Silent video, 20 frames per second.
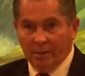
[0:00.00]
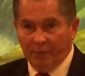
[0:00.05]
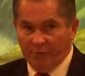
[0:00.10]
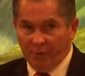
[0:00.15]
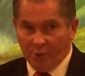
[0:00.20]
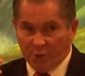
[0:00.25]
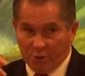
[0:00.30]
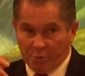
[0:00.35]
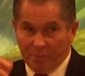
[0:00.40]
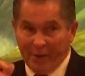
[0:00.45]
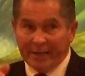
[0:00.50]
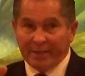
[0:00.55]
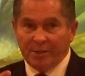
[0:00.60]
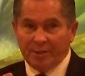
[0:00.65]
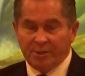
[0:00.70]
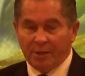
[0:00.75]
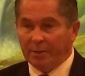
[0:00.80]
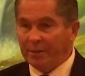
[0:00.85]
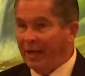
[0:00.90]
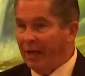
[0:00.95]
If you're
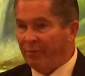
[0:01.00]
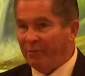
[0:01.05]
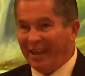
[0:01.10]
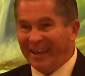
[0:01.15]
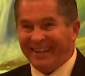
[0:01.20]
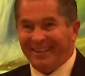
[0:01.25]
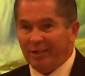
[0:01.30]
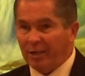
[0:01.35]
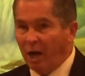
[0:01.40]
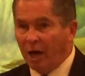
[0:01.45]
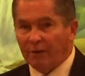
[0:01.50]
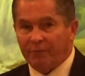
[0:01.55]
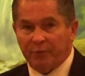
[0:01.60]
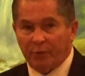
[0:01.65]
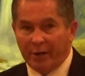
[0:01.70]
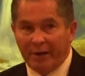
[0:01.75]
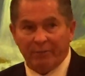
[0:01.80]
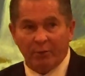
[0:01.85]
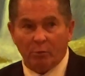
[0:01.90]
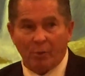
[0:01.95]
expecting something, now thank God
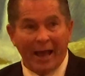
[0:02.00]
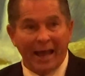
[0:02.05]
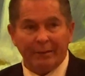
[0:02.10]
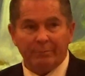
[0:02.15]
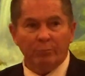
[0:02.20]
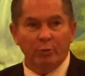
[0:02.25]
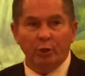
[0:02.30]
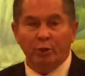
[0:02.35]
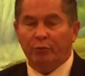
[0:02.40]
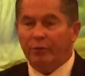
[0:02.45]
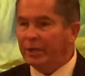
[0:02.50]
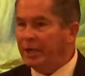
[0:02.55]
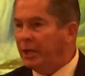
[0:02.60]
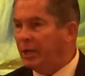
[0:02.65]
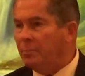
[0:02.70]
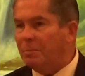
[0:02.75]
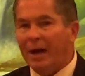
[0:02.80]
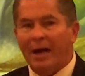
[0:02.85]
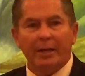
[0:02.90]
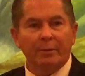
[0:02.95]
for every right move that
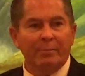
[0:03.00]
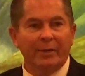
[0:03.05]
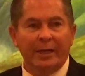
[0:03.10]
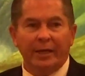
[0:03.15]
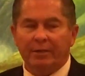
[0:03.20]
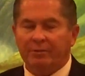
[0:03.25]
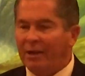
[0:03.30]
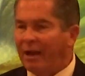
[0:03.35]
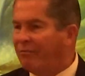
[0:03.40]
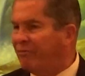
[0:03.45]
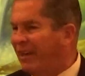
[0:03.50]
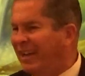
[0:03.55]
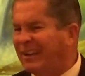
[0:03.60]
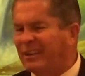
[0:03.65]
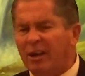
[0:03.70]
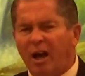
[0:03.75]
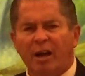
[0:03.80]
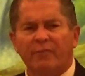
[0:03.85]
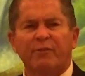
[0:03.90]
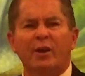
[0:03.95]
anybody makes. I
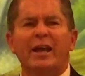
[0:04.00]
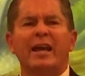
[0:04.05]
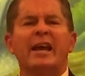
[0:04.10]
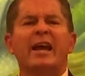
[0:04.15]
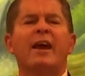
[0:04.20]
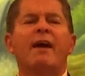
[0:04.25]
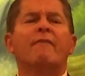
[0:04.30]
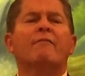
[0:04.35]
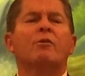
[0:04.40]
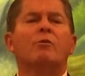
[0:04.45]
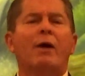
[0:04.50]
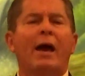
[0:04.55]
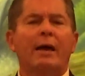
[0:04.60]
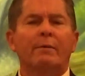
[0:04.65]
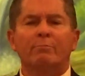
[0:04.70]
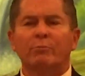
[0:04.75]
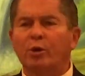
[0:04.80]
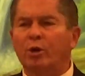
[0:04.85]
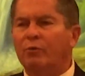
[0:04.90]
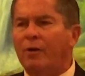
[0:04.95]
thank God for every
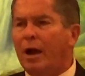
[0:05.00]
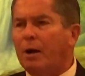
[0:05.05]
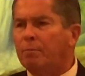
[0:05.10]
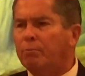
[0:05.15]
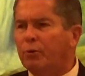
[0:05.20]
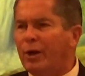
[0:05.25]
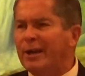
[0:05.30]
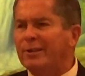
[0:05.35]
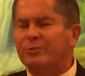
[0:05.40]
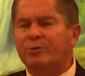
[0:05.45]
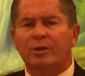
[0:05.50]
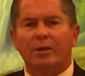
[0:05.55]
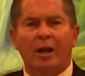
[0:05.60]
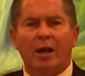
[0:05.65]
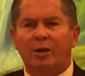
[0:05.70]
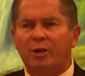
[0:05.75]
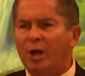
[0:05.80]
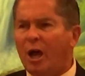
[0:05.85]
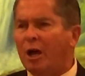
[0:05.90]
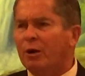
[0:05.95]
right move, our president,
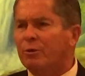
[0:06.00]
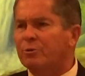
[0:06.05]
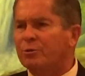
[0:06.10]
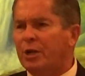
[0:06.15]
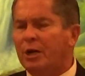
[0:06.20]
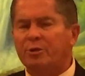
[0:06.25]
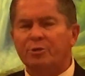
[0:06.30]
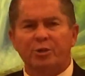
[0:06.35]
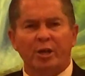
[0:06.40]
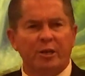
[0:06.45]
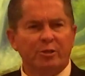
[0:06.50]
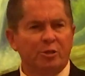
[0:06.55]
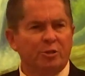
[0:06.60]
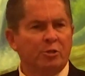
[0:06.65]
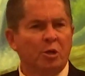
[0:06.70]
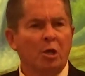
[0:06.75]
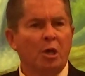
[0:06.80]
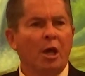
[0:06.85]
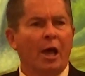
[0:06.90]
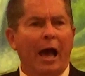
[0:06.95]
our Congress, our judges.